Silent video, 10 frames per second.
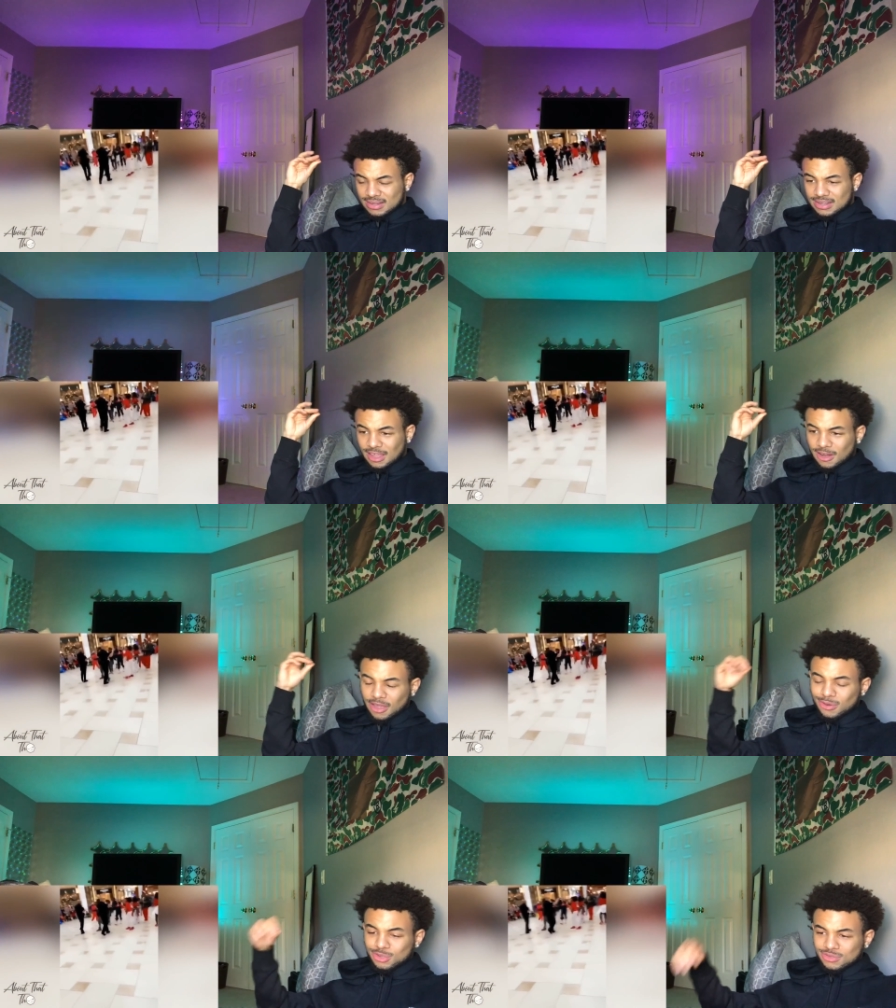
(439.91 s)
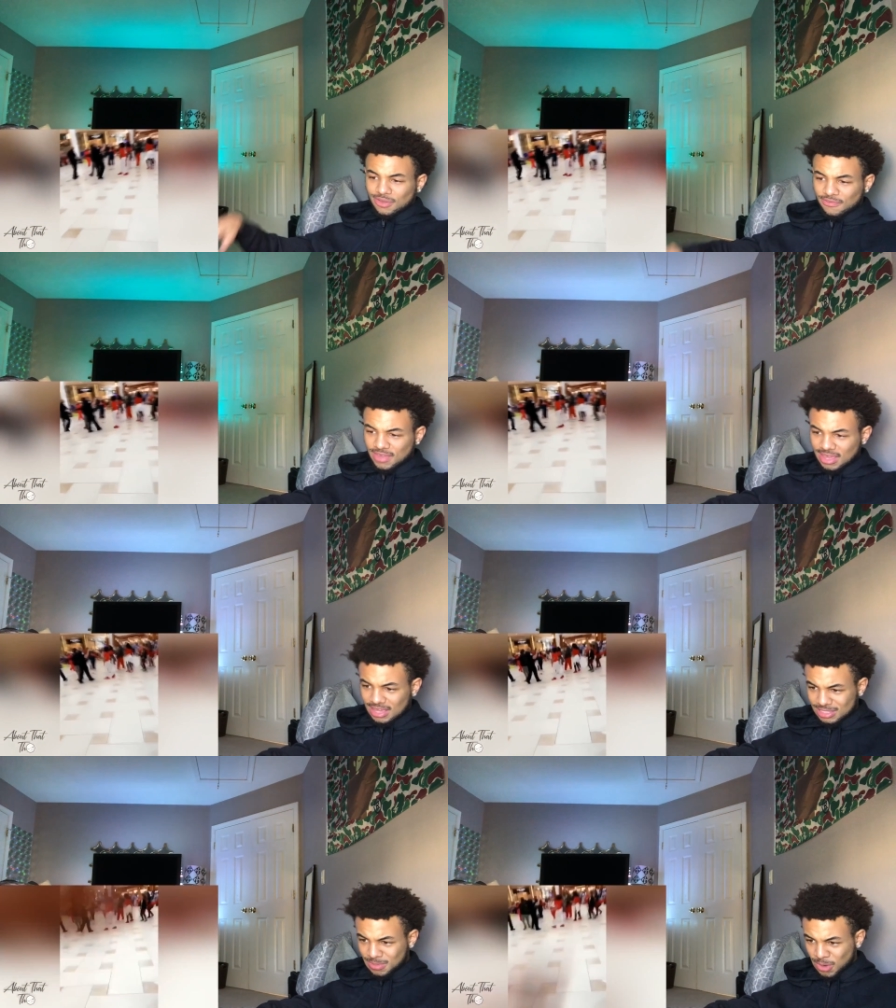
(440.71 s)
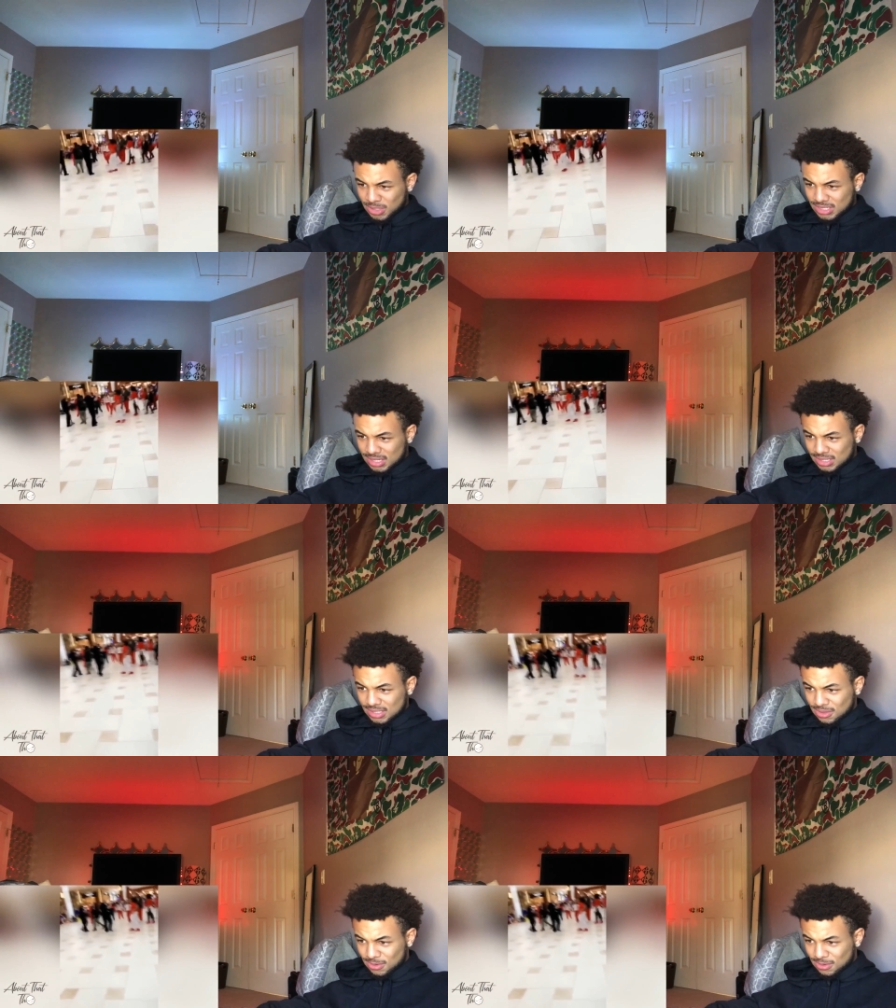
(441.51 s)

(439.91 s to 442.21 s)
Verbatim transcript: Man, they got the man. What these niggas are,